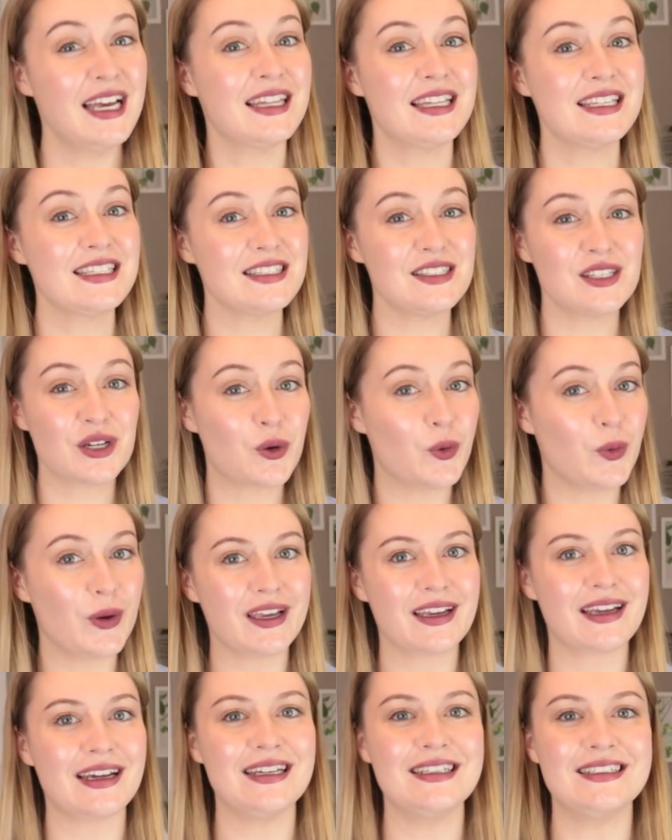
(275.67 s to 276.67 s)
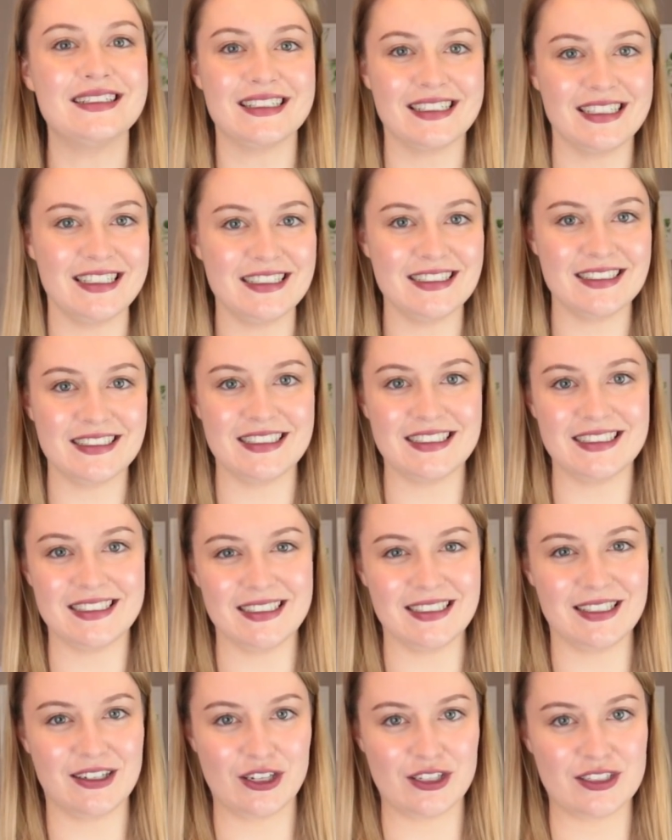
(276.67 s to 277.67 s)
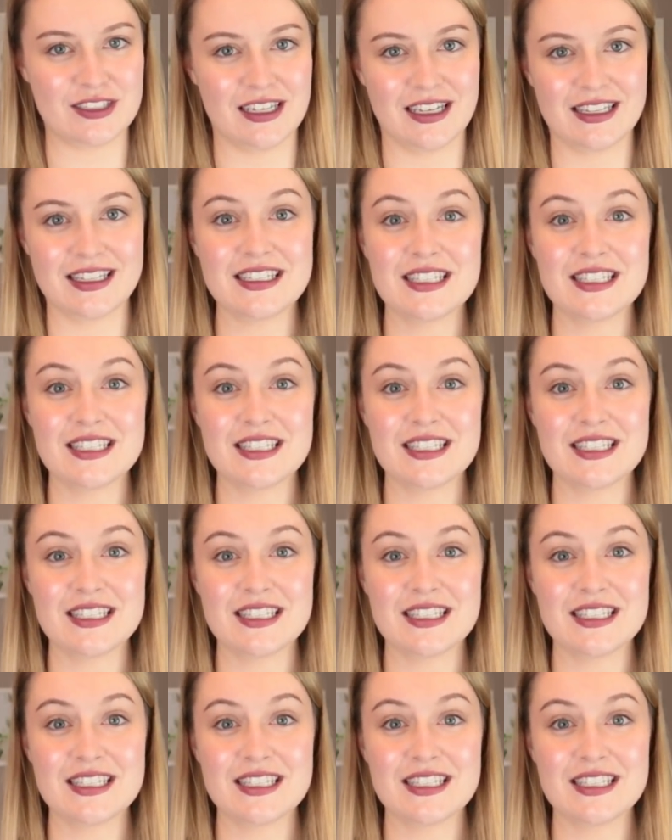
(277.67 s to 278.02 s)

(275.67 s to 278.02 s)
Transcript: This is a quick and easy declutter.